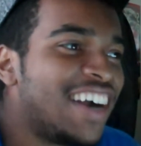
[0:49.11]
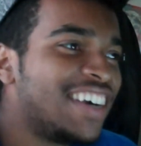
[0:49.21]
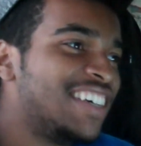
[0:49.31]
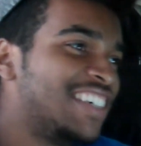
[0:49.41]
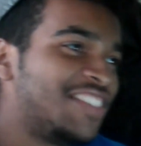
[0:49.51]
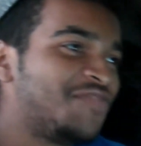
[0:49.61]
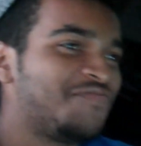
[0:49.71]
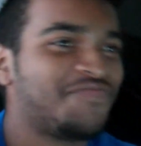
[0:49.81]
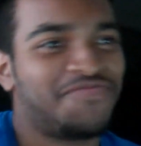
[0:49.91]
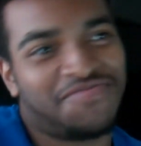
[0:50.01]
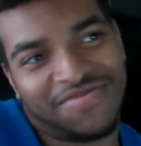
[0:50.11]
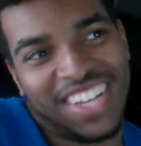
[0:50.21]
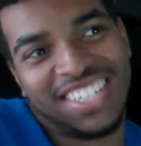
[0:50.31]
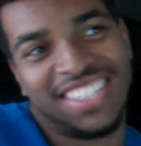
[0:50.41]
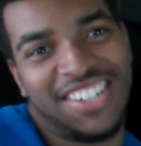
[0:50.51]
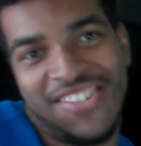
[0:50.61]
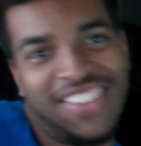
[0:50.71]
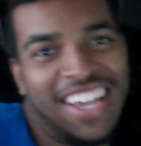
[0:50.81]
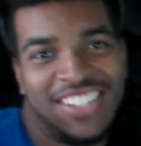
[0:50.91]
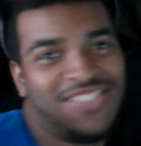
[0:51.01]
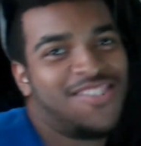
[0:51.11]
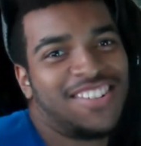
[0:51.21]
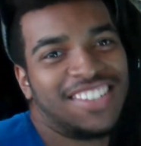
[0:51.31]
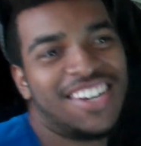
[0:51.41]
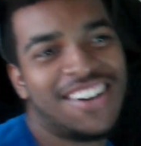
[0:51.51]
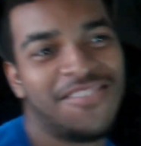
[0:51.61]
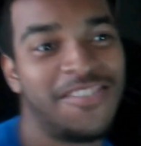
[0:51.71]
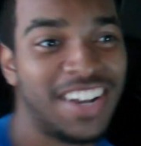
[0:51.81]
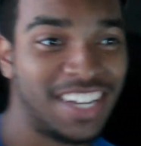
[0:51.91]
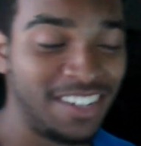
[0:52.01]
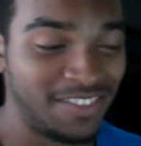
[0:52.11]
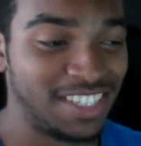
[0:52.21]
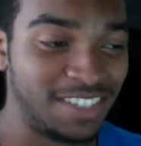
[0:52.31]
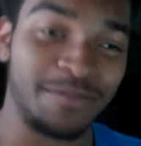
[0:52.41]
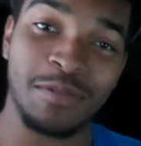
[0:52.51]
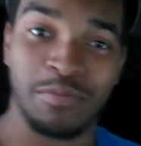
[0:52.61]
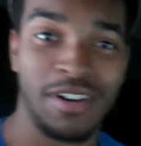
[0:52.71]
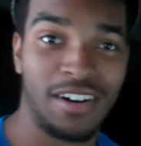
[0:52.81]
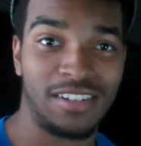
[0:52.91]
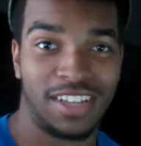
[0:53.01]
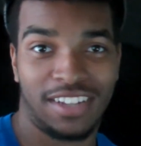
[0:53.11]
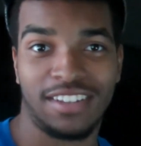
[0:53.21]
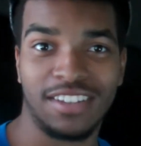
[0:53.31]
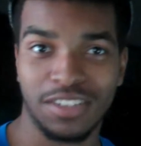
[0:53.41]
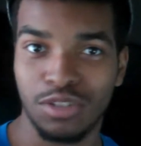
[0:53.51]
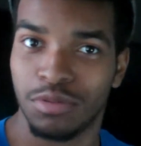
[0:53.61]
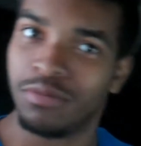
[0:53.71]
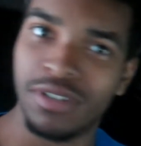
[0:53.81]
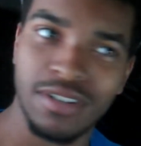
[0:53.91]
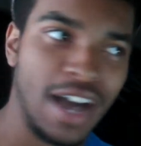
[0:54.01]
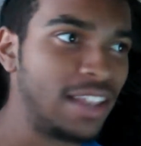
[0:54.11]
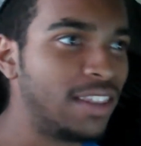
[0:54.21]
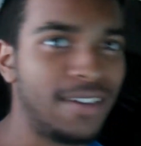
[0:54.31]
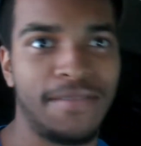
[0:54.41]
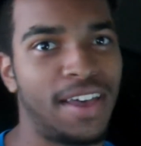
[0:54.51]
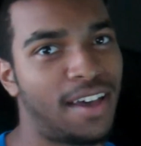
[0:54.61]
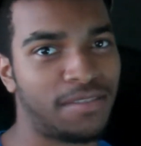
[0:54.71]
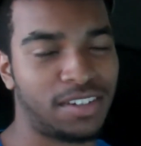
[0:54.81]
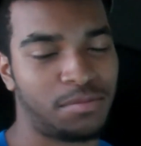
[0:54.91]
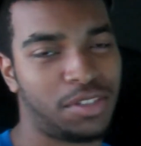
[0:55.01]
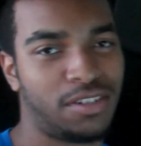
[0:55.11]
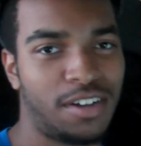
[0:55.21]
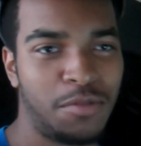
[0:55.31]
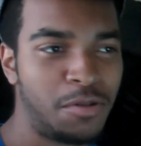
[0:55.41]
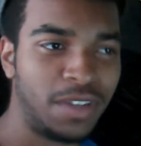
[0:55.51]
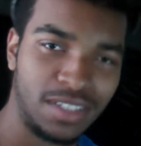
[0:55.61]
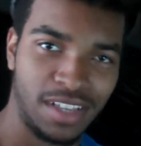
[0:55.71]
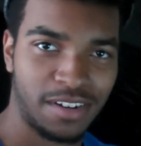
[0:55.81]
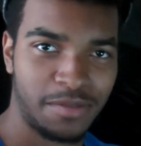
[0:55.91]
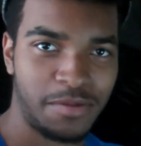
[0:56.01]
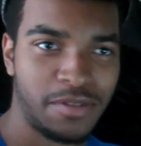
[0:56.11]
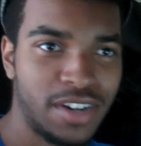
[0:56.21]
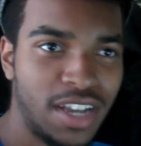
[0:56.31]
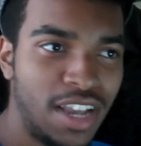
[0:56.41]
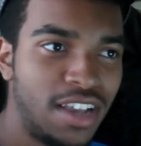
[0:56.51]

I just don't like sports. But when it comes to football and the Super Bowl, I love the halftime show. I'm always there for it.